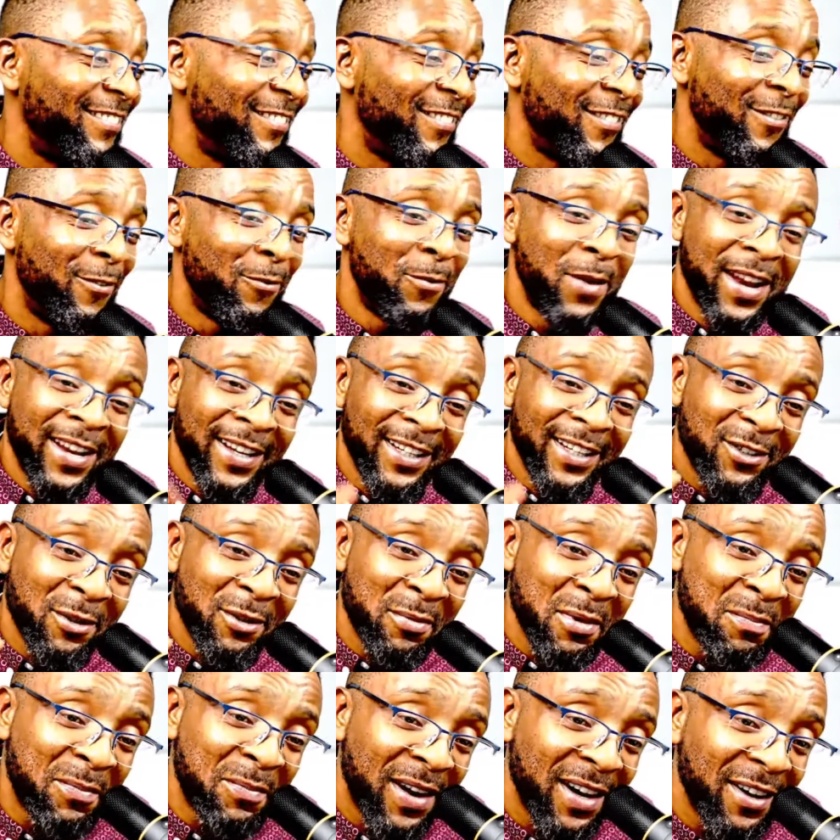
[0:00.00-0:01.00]
We need to be
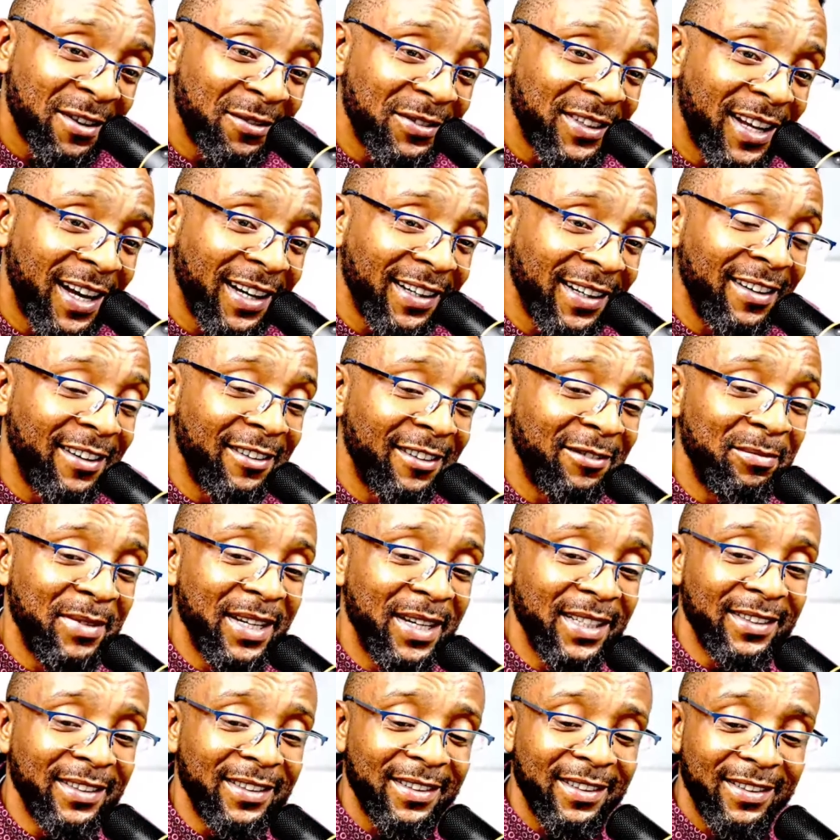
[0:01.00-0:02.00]
part of that
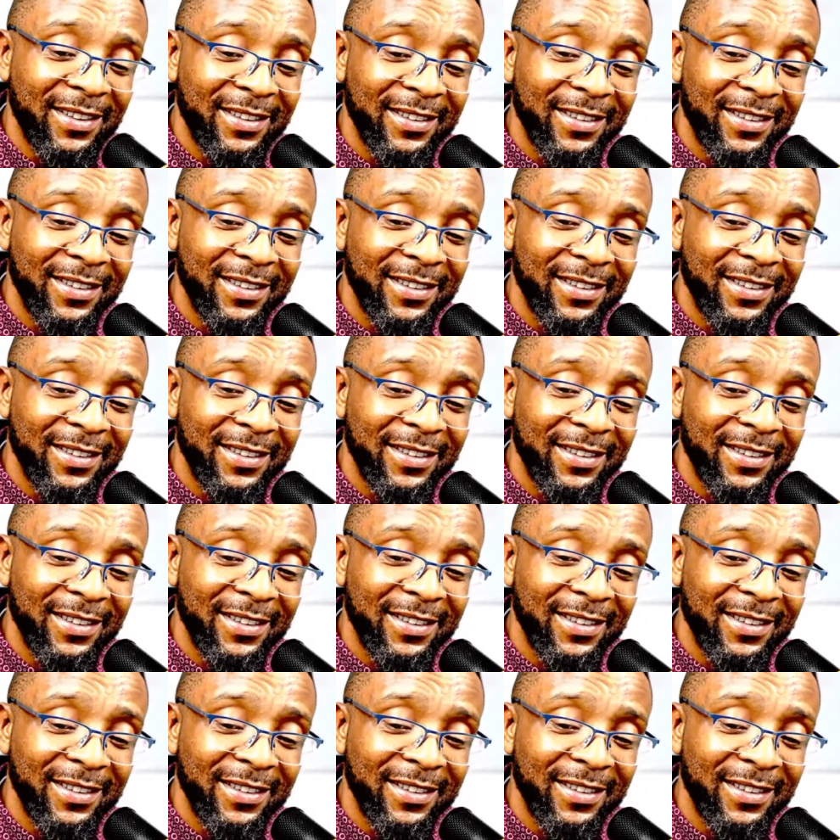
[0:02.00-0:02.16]
government.